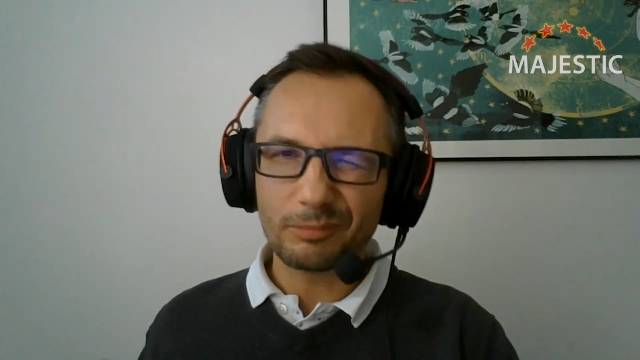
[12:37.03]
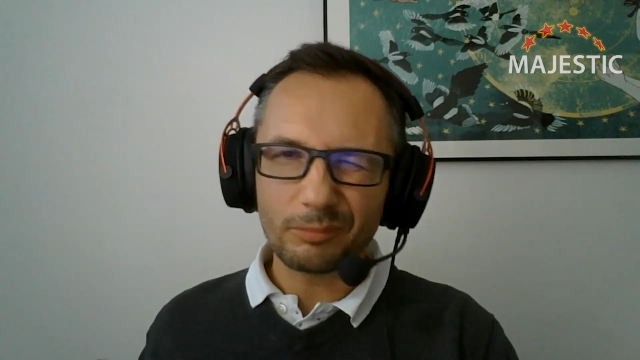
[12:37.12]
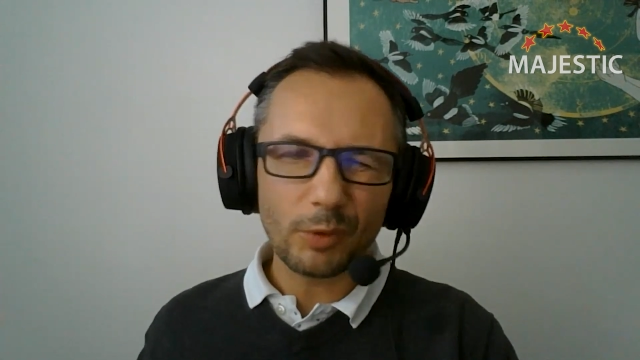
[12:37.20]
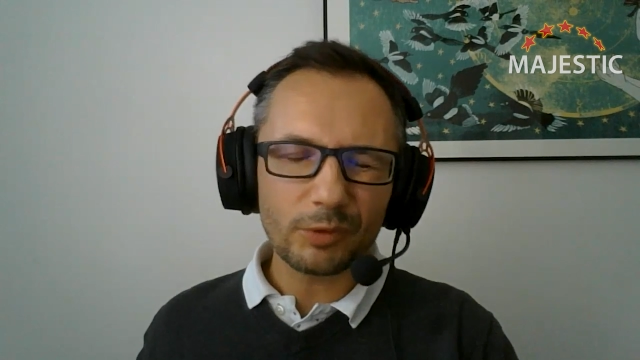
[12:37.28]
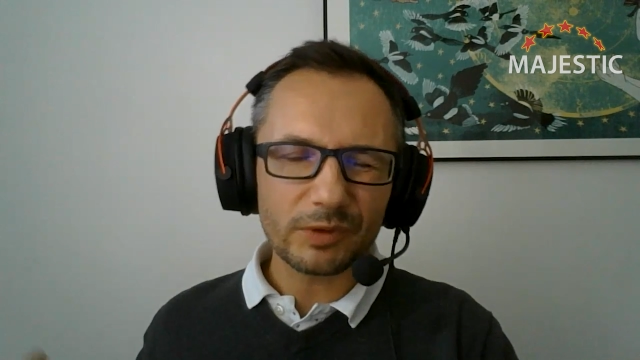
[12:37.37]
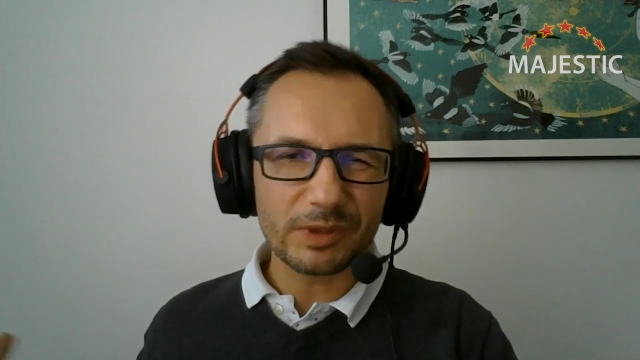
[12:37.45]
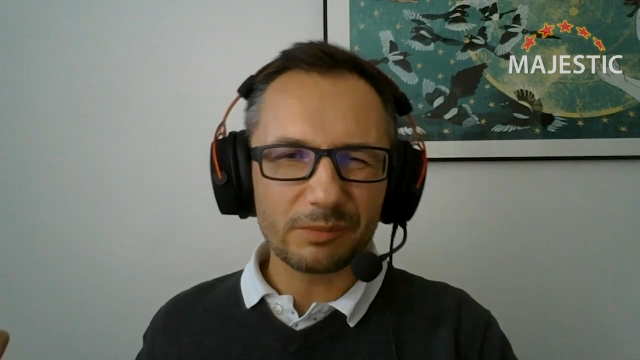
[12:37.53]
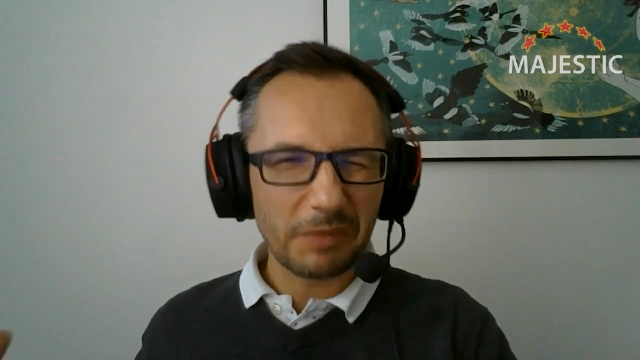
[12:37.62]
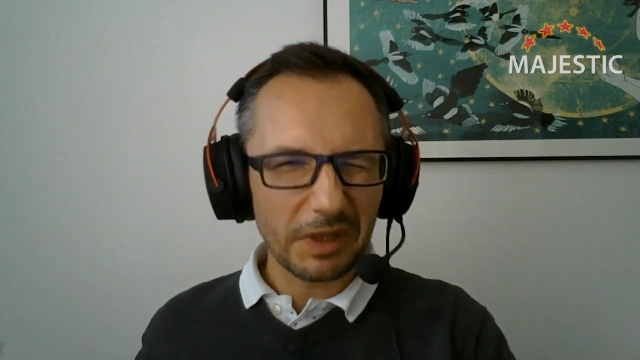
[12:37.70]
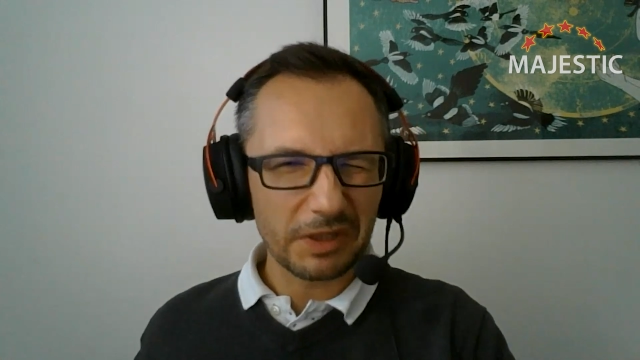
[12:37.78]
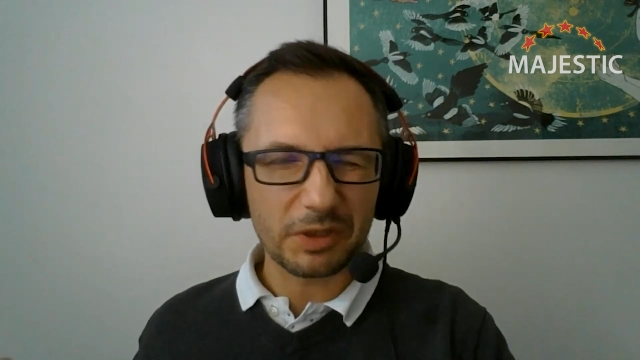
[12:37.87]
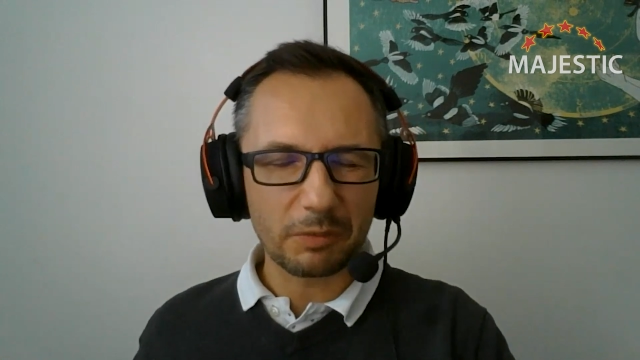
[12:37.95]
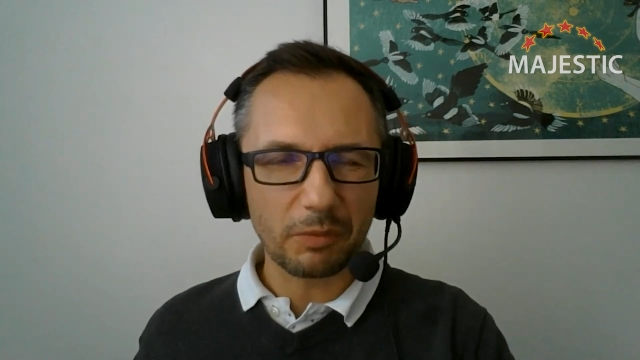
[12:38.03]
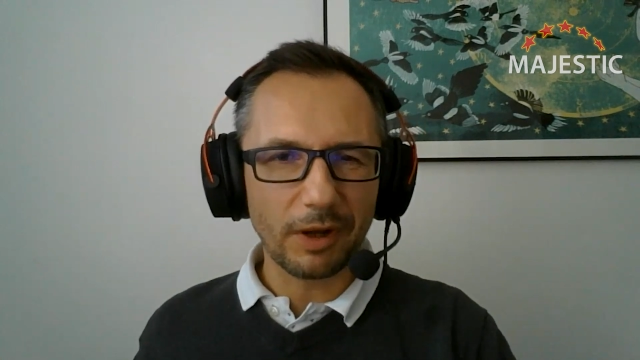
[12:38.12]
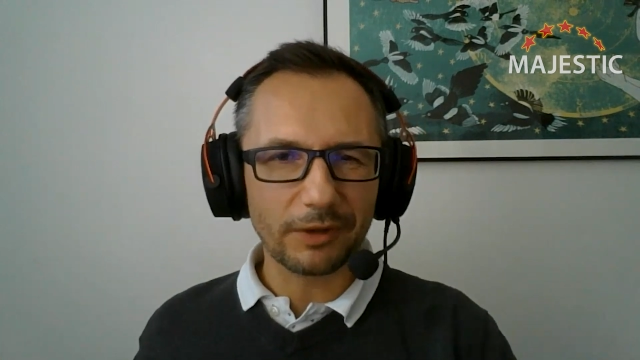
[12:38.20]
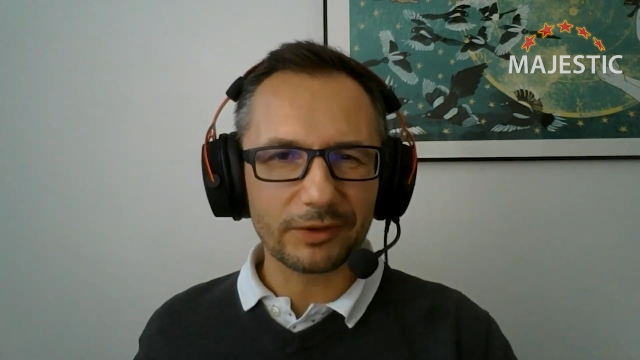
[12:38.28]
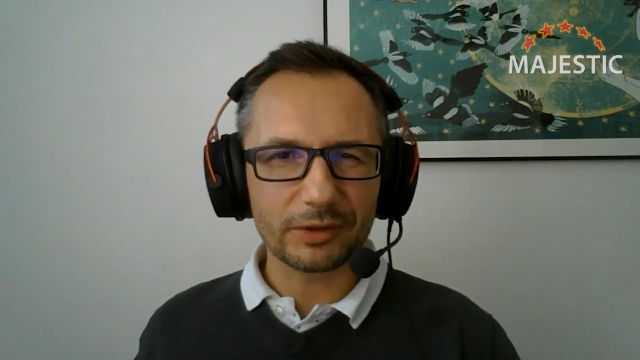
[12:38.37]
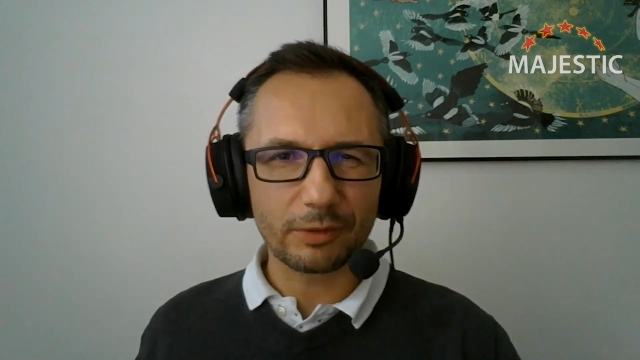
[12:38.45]
Mostly major
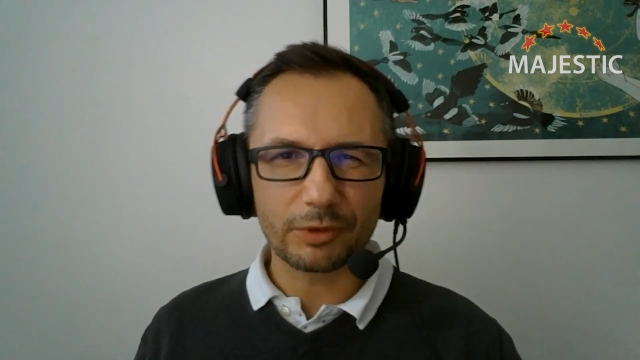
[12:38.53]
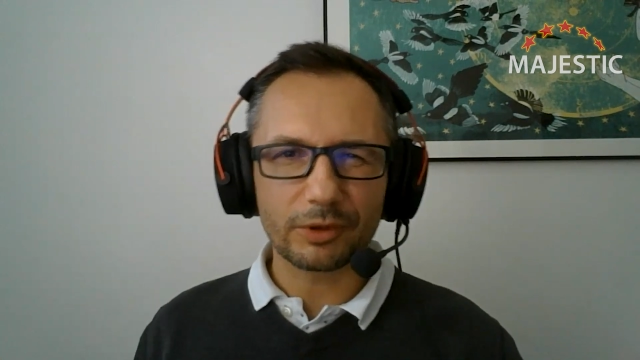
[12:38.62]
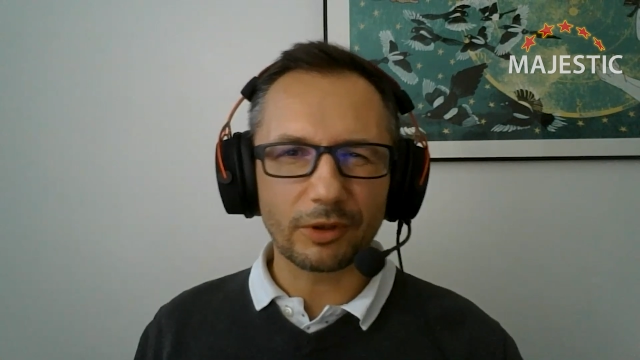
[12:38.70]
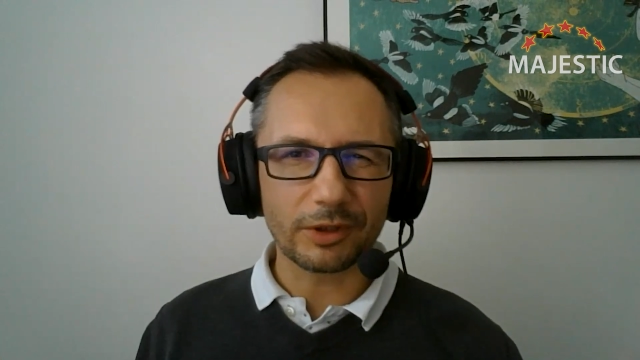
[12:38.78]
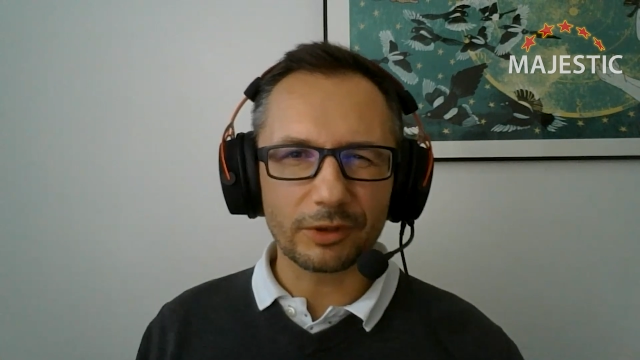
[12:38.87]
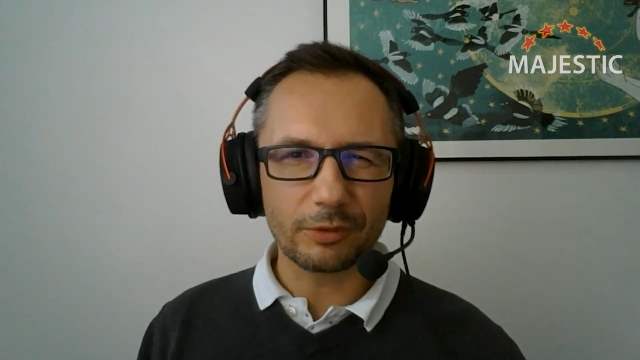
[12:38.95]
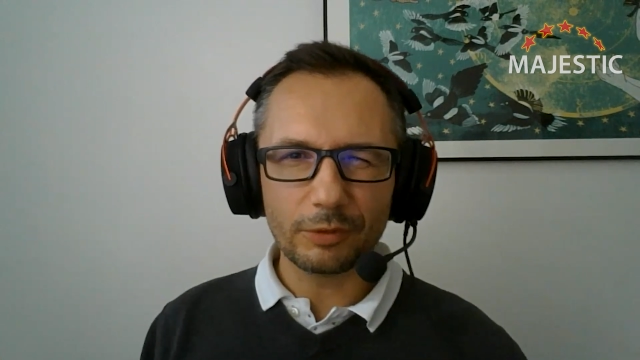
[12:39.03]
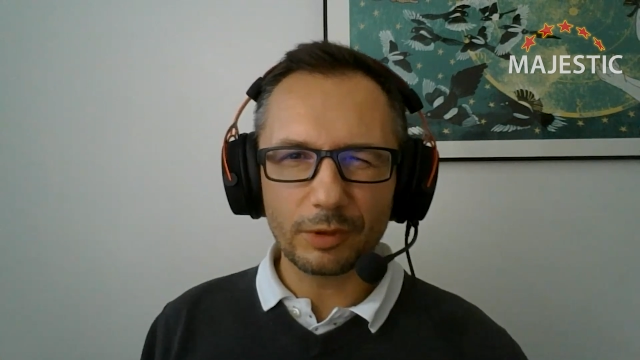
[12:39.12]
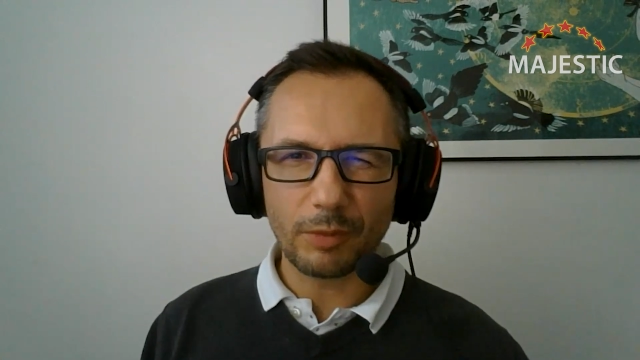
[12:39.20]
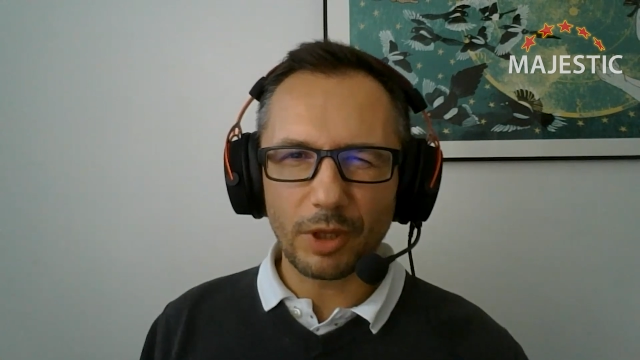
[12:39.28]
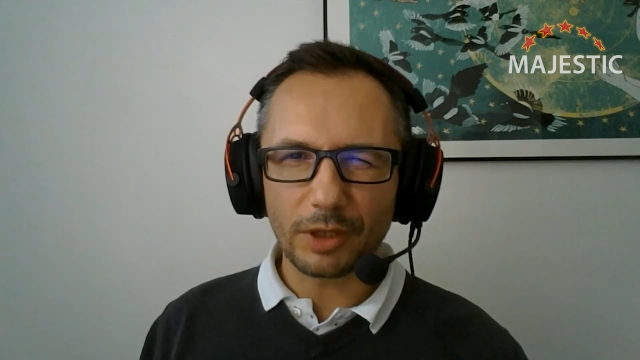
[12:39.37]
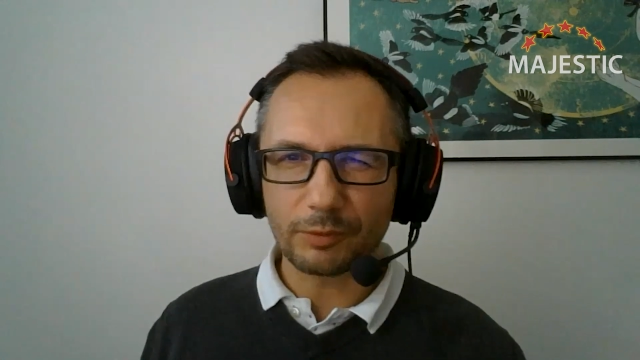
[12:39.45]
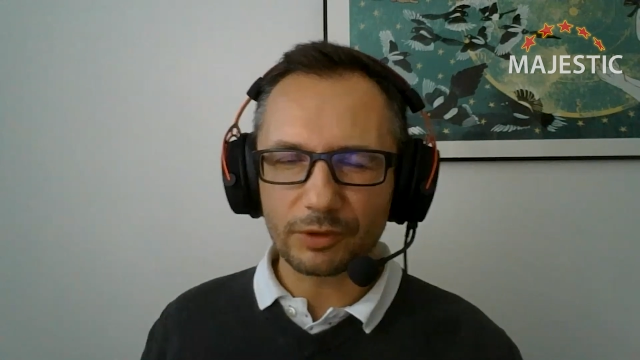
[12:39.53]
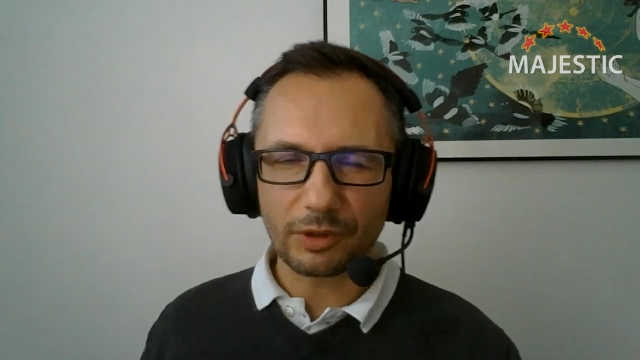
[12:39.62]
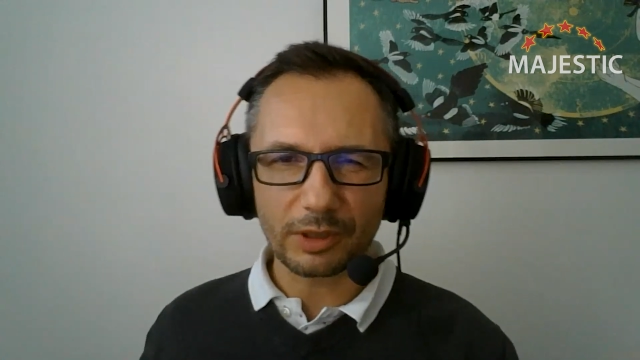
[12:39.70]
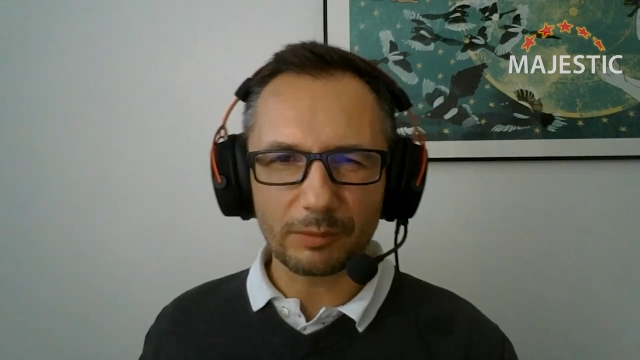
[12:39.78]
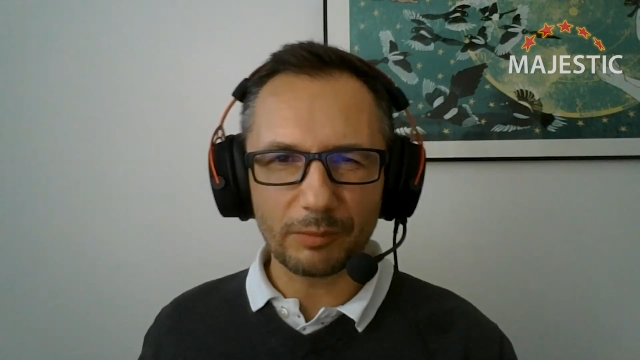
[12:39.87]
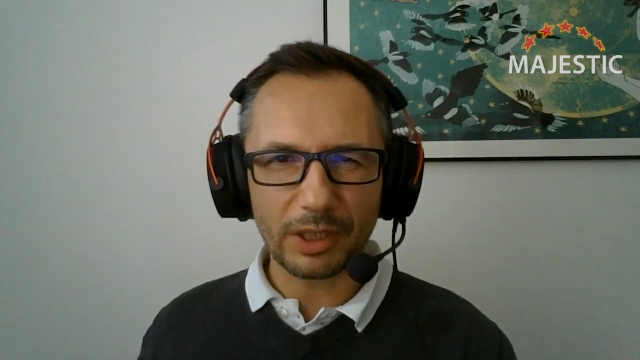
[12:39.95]
bots. So we're talking Google bot, we're
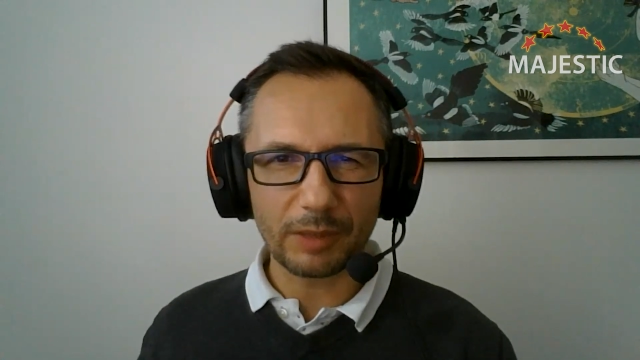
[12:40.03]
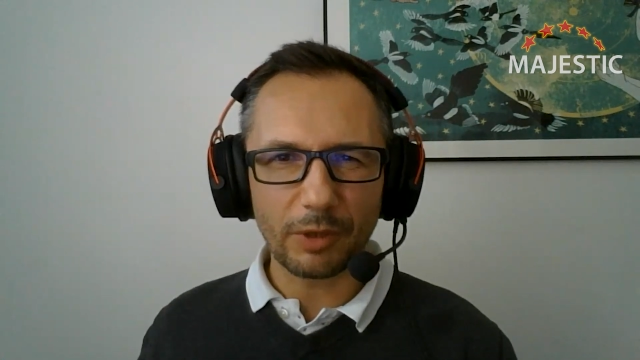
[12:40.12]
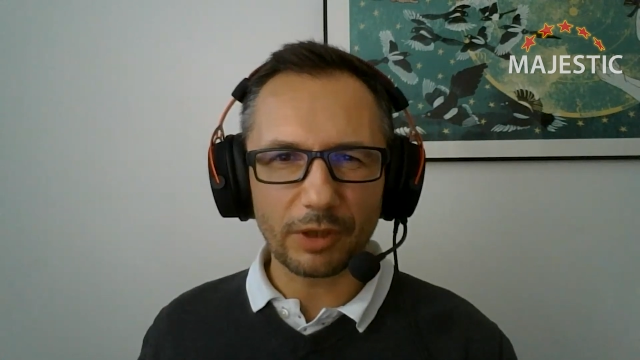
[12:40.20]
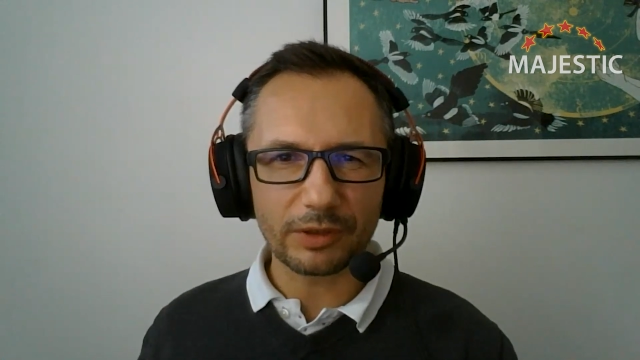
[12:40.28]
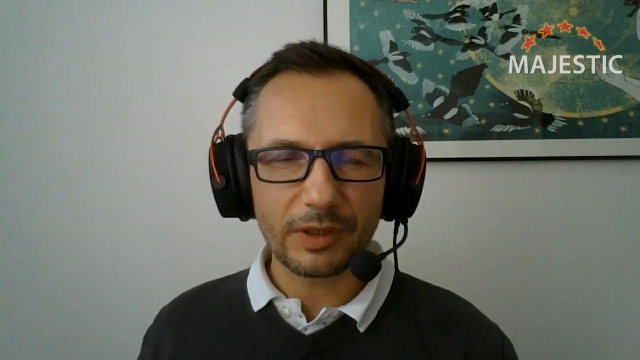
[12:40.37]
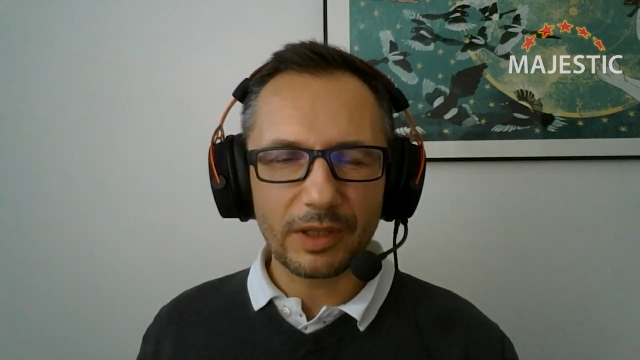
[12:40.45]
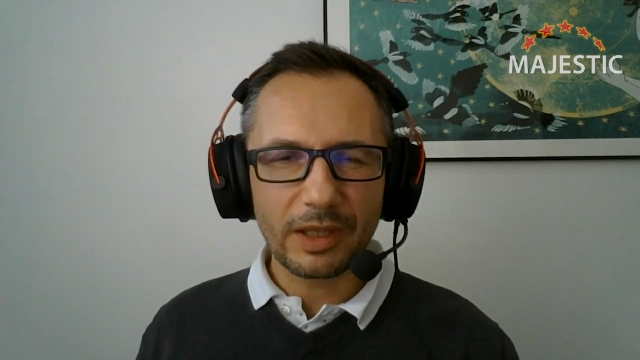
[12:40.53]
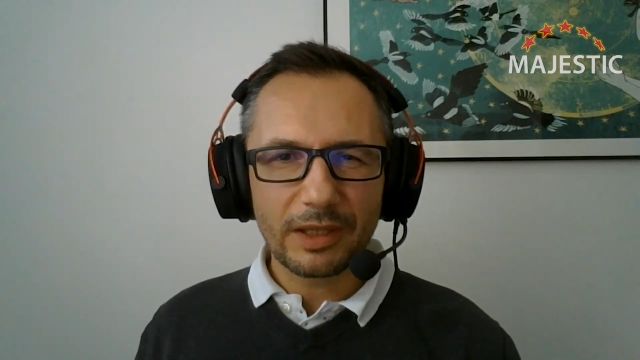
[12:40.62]
talking Bing bot.